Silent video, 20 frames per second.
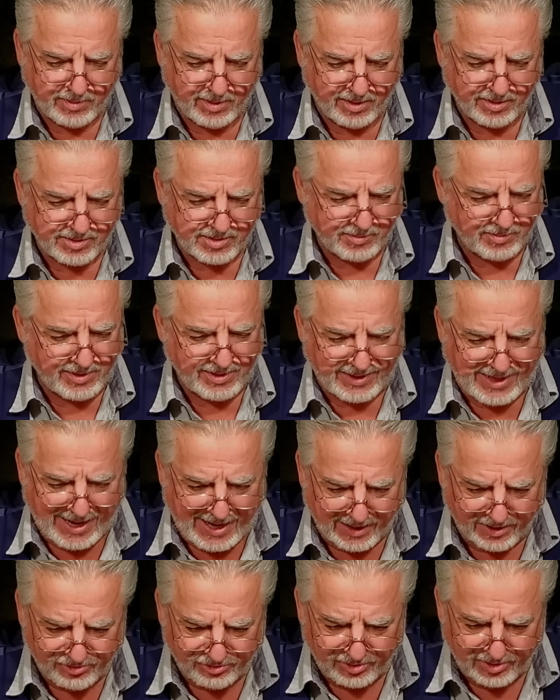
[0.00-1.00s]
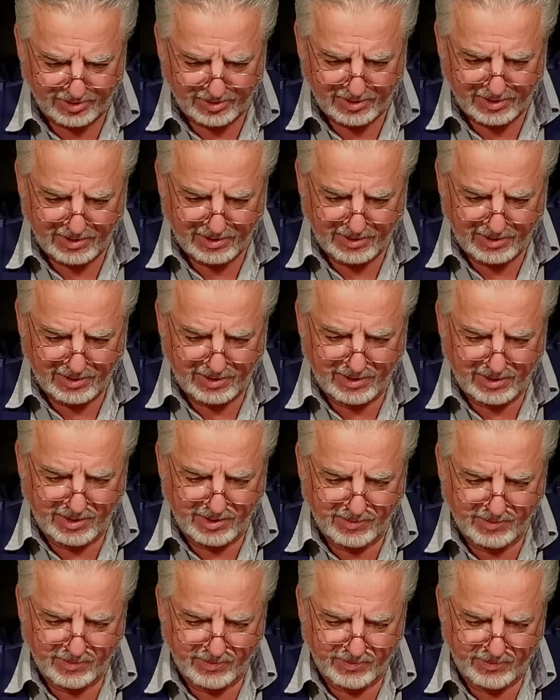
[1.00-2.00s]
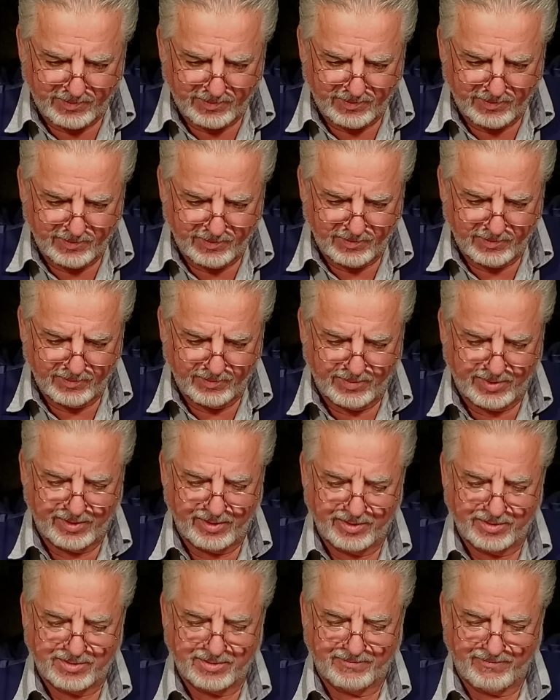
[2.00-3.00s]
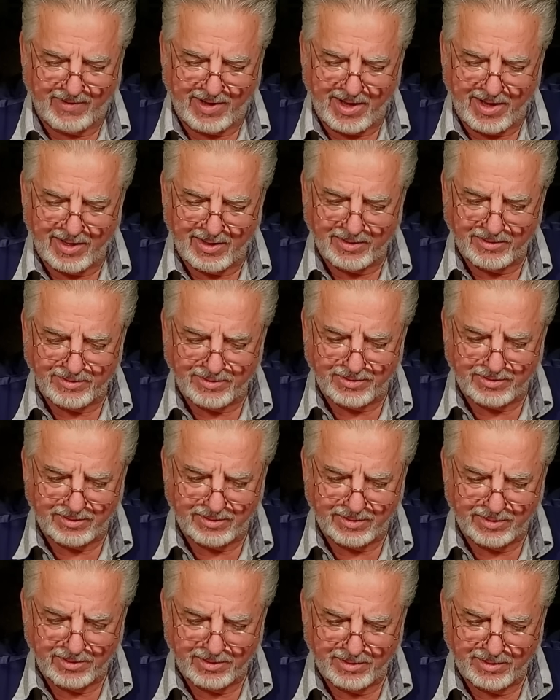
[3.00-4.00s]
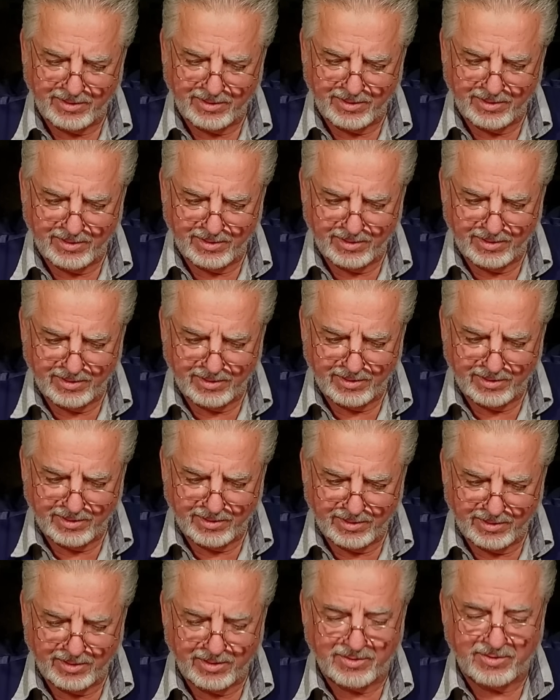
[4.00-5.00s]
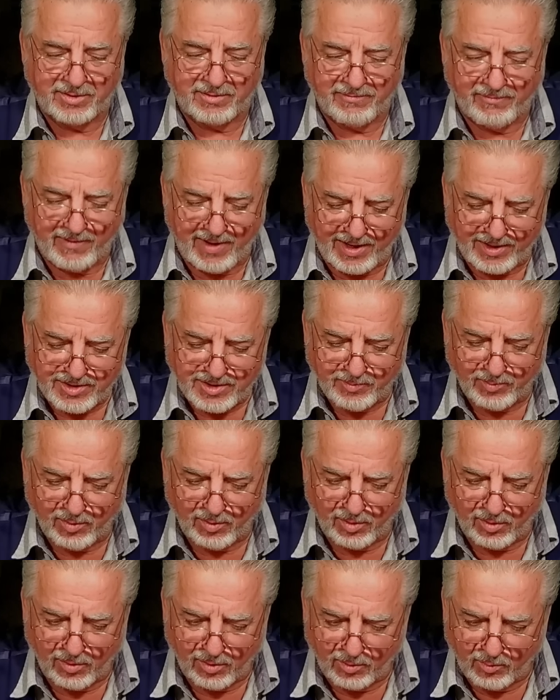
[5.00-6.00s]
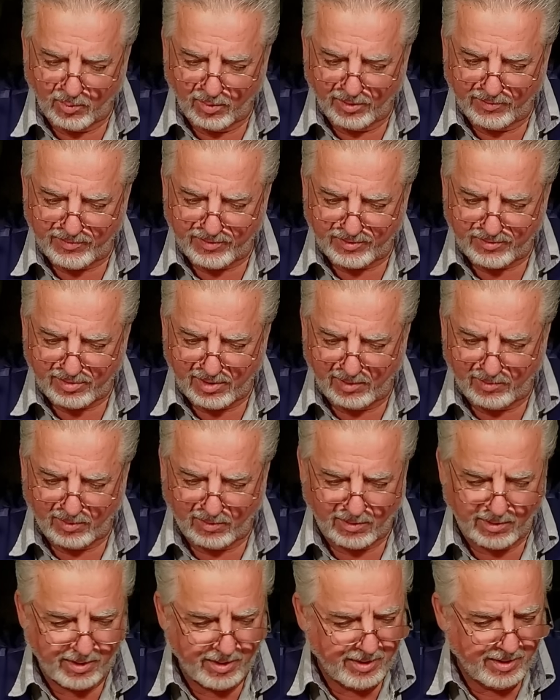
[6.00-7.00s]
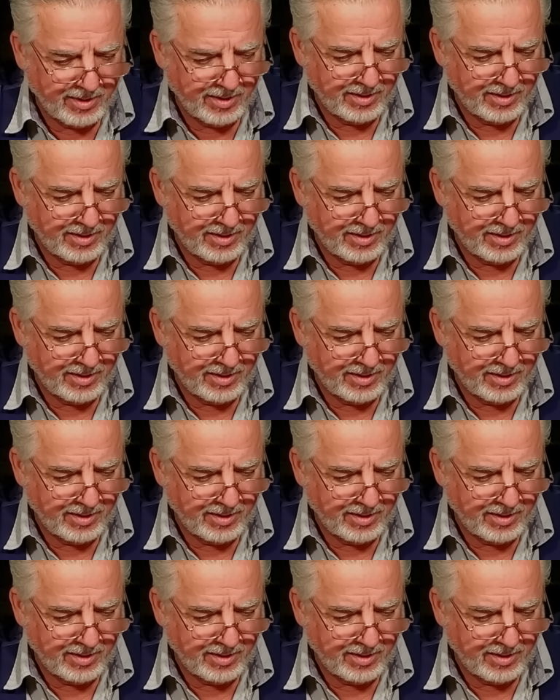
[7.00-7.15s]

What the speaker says: possibly action, but is it advisable or worth the trouble?